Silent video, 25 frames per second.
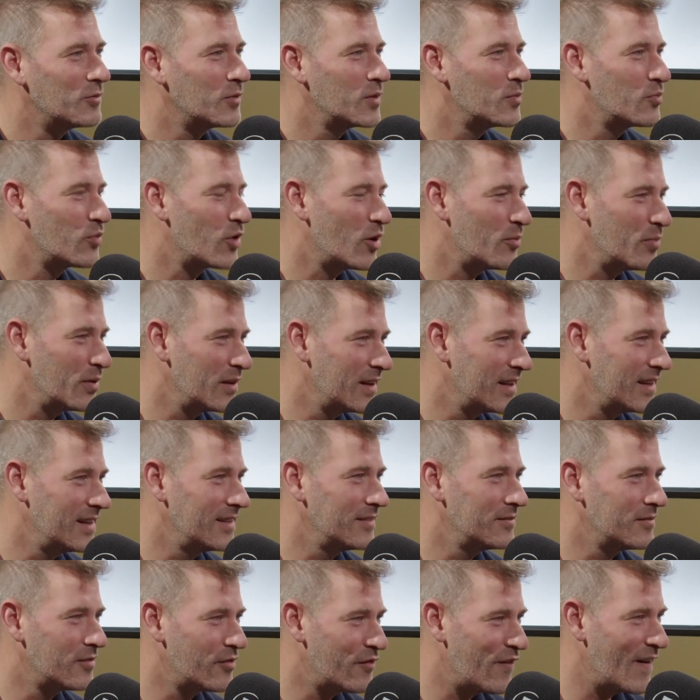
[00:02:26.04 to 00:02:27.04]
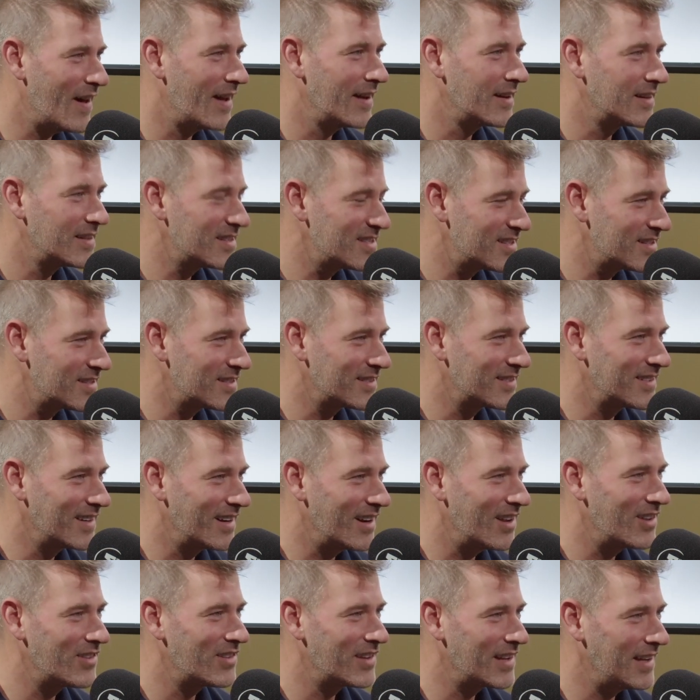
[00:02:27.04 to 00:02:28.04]
We properly fund,
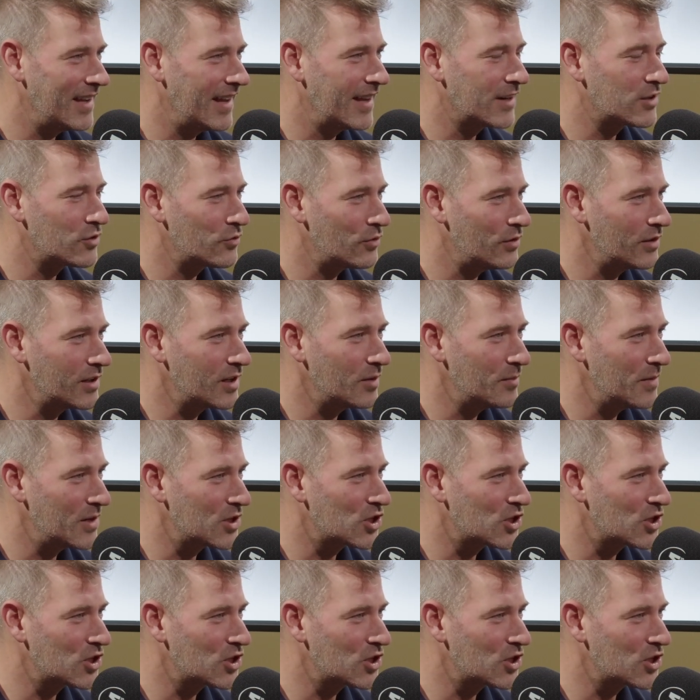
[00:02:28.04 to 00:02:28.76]
the Electoral Commission.